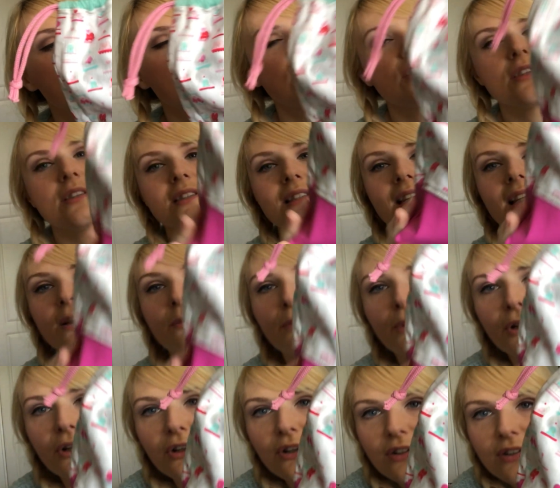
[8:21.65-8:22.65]
There's little
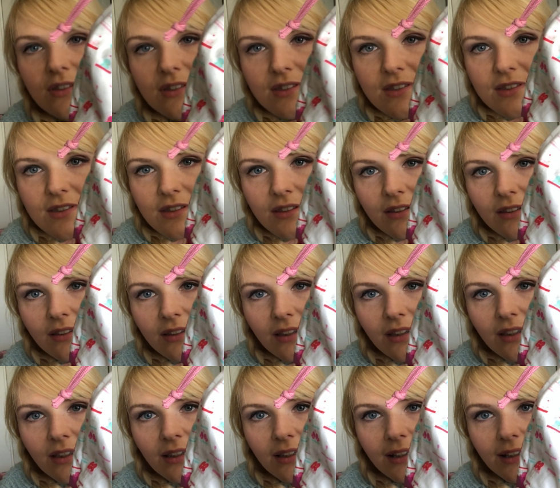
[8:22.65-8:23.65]
birds
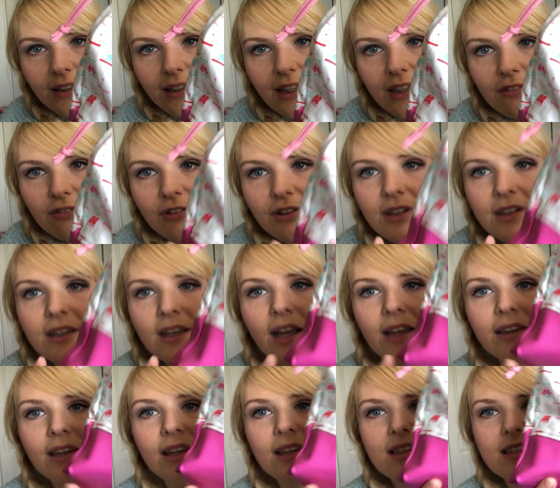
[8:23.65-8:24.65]
in little Avery, and
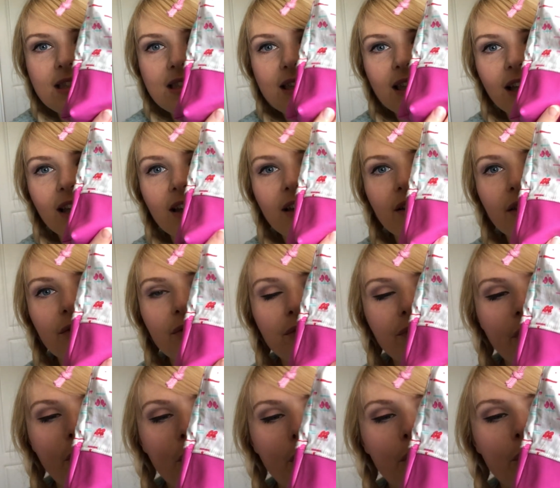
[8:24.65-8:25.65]
then this is like a
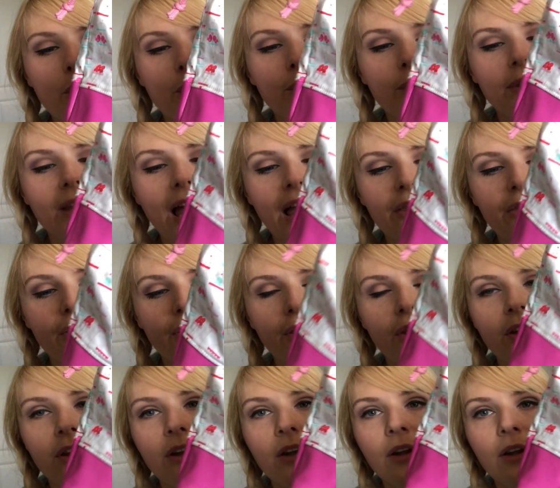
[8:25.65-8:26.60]
faux leather